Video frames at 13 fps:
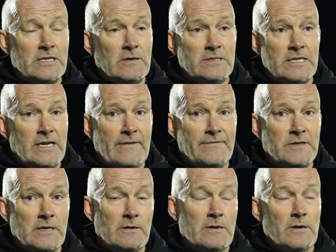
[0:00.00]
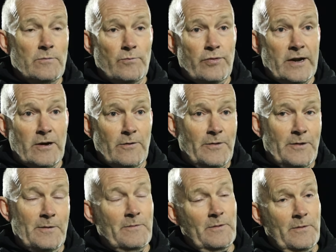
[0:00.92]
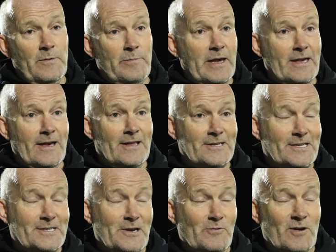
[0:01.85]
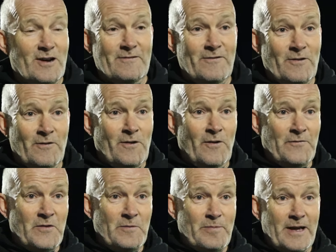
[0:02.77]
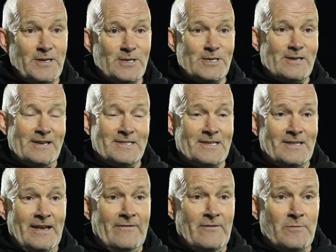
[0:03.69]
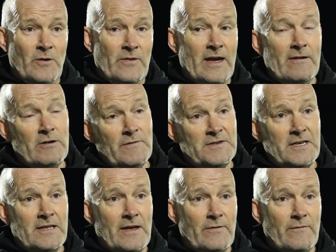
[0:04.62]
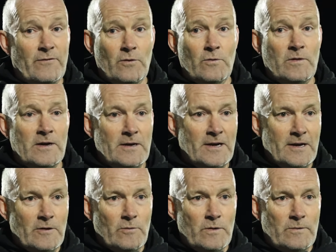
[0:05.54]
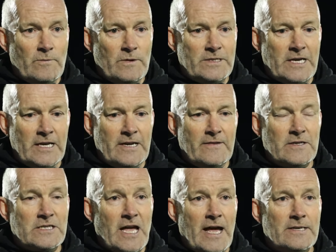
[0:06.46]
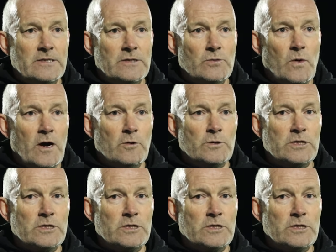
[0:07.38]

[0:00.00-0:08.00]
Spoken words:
So I didn't have to bring on the big guns, as it were, off the bench. I had to leave them on there, and obviously the other four were sitting in the stands as well.